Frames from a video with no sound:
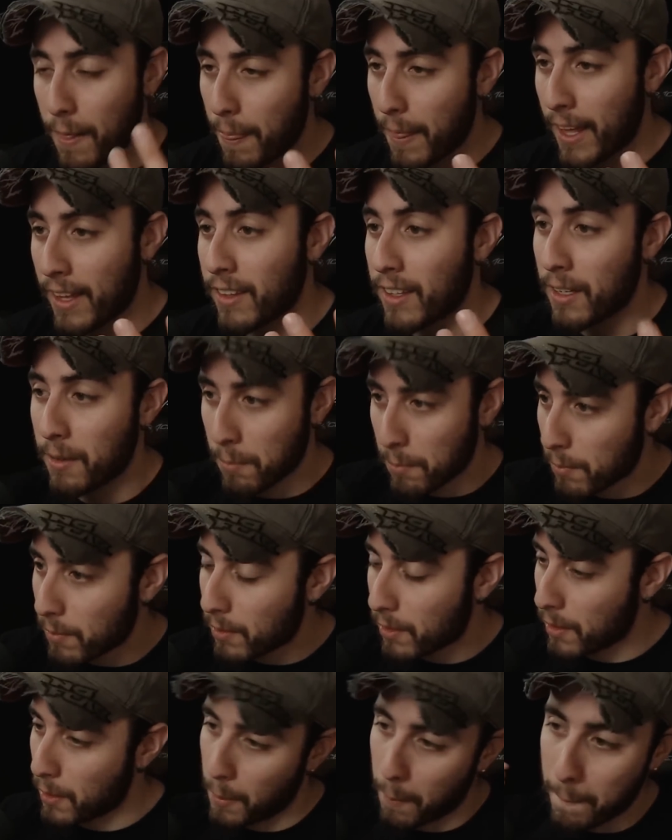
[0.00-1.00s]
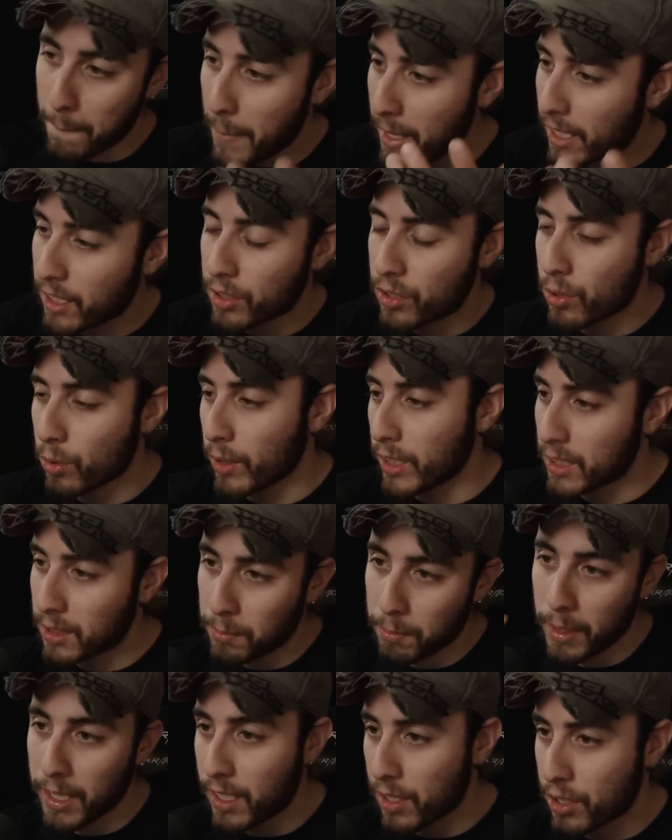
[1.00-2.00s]
and then make a choice,
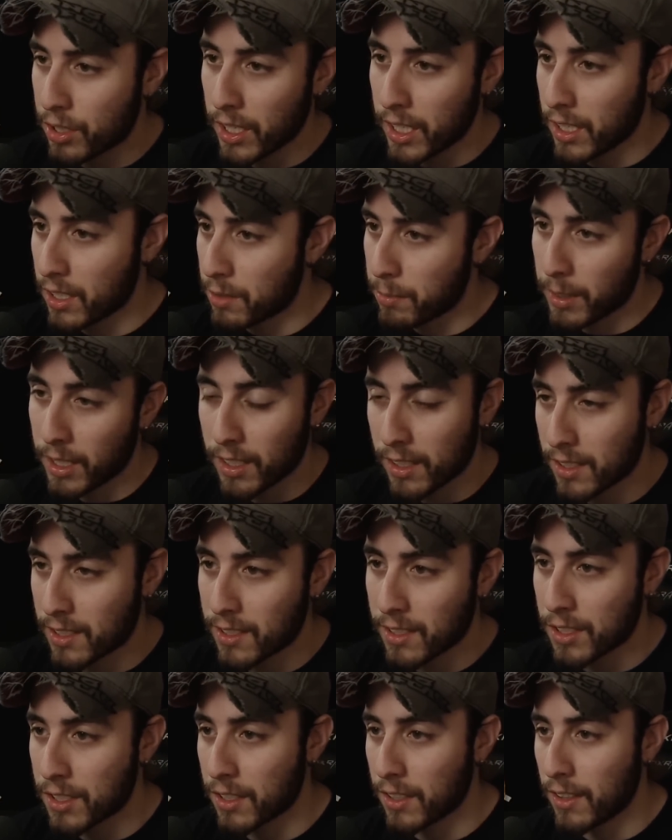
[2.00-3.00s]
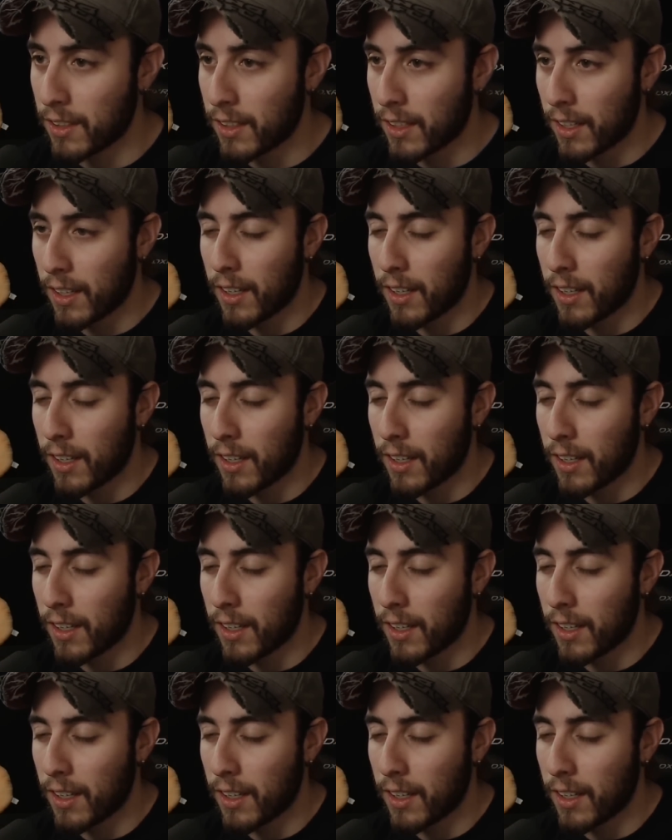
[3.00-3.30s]
make a change, make a decision.